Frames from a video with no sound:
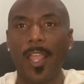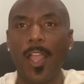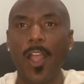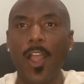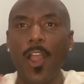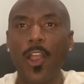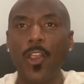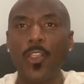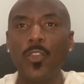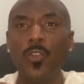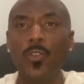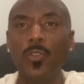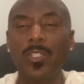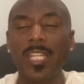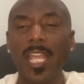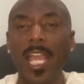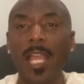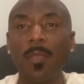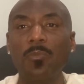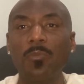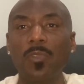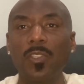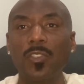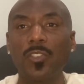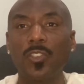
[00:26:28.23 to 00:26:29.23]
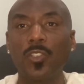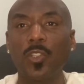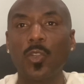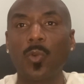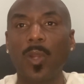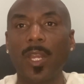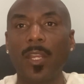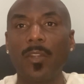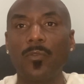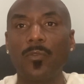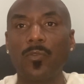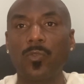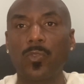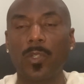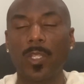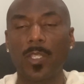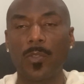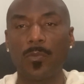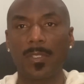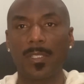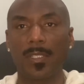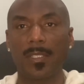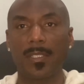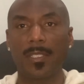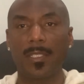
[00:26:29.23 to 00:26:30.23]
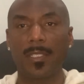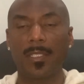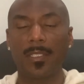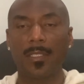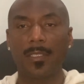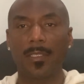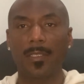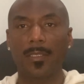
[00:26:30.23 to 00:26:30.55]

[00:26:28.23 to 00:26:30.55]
Are you tapped into the right frequency?